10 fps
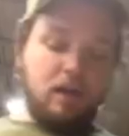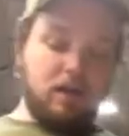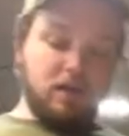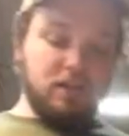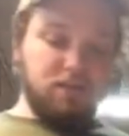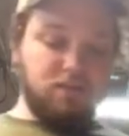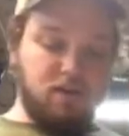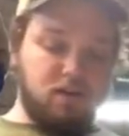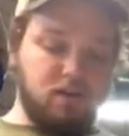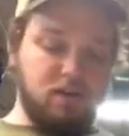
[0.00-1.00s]
It's
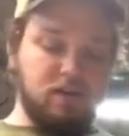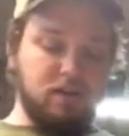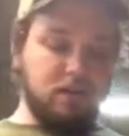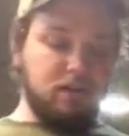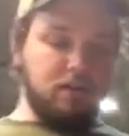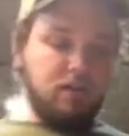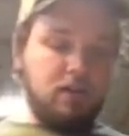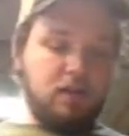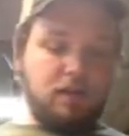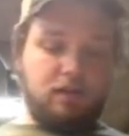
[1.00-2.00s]
very easy
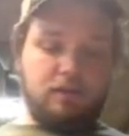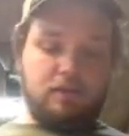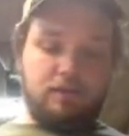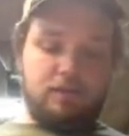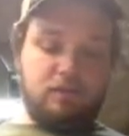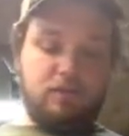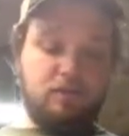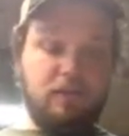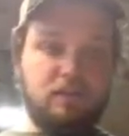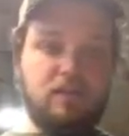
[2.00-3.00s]
to
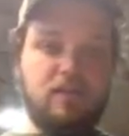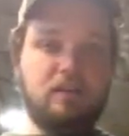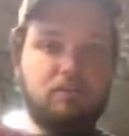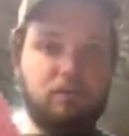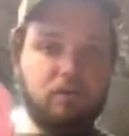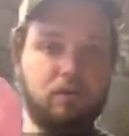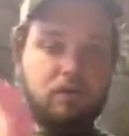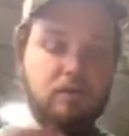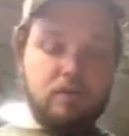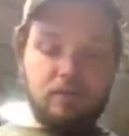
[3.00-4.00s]
mess a chain up with one
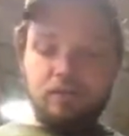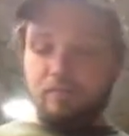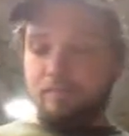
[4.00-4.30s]
of these.